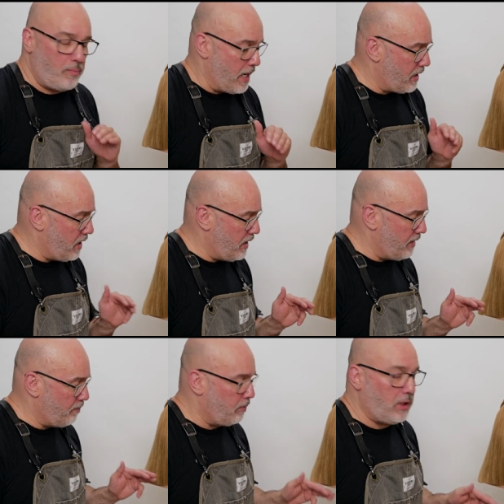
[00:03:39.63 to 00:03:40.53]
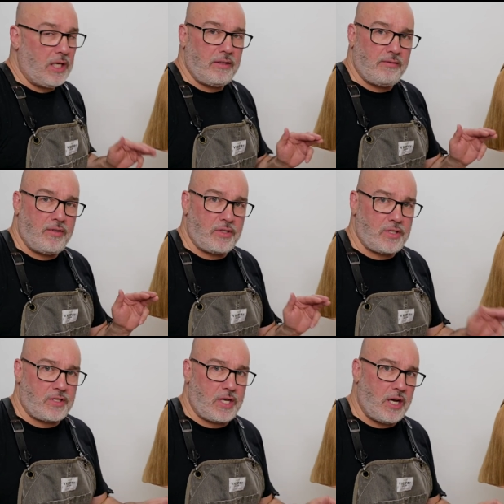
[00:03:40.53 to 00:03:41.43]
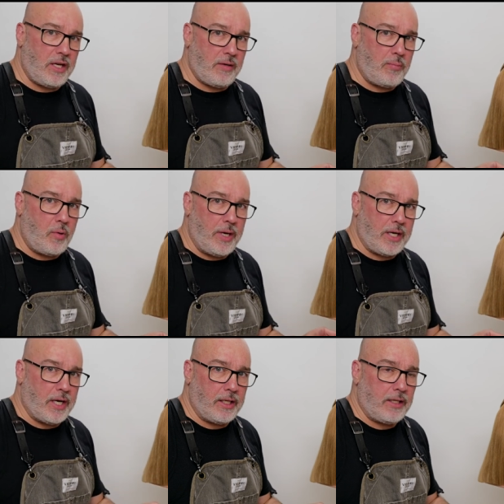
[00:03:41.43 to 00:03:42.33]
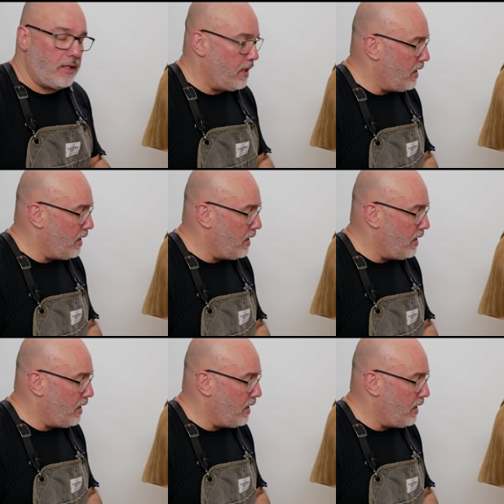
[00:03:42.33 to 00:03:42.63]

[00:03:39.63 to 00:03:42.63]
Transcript: by cutting blunt versus cutting point cutting.